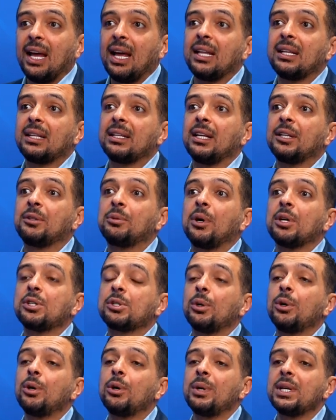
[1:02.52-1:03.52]
And it
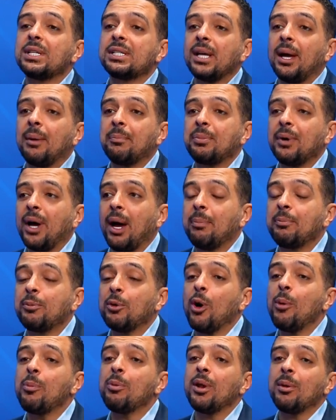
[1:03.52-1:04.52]
was always a
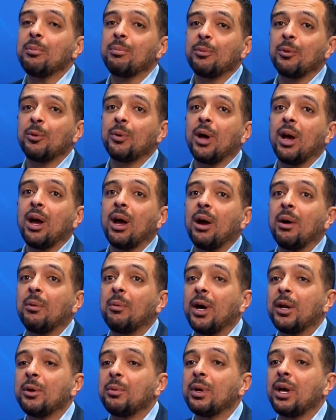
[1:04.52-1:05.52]
problem
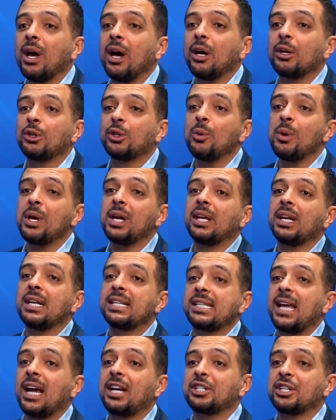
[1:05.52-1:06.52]
when we are doing
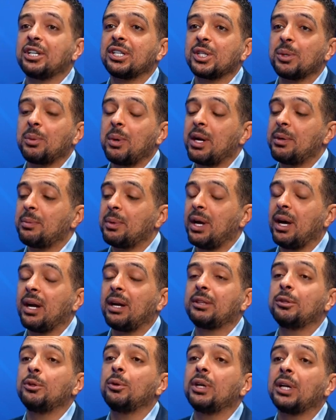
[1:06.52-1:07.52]
resections, when we
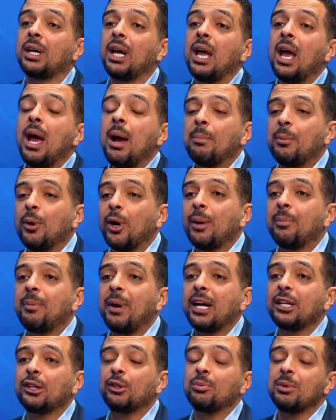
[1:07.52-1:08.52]
are doing
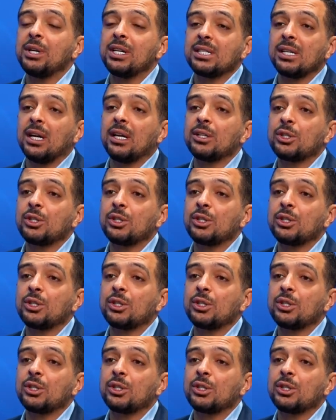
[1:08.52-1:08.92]
polypectomies.